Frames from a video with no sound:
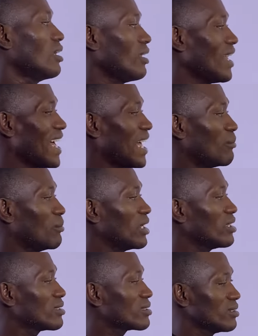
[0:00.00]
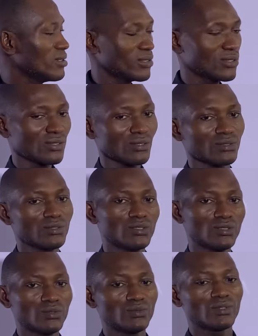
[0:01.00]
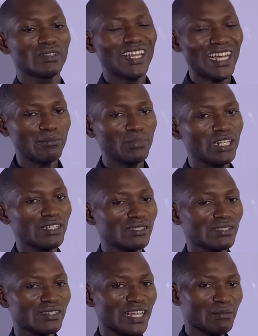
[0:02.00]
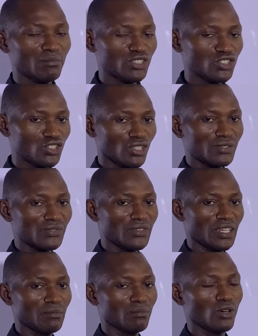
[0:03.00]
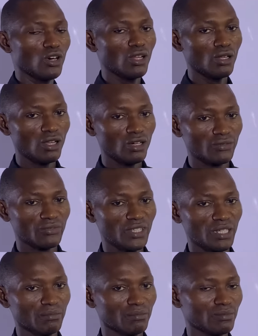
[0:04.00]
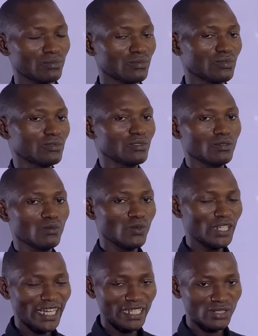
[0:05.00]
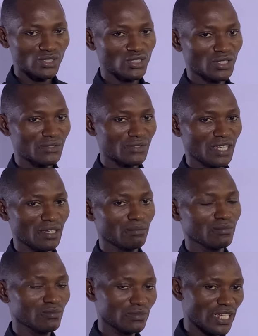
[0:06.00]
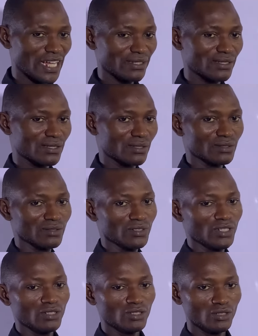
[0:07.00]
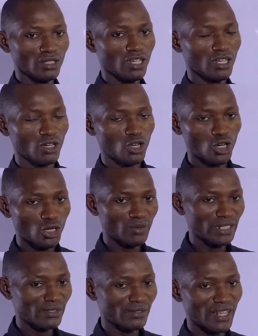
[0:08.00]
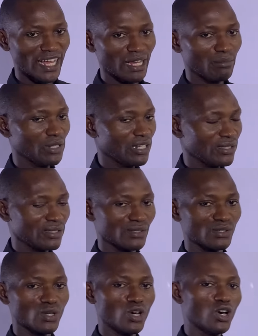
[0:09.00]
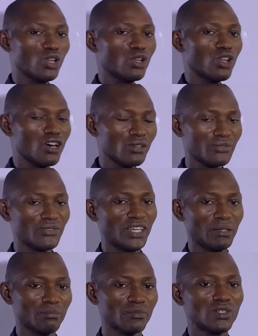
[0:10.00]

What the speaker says: Liabilities. Liabilities can be short term or long term. Whether it's short term, that's current liabilities, or long term,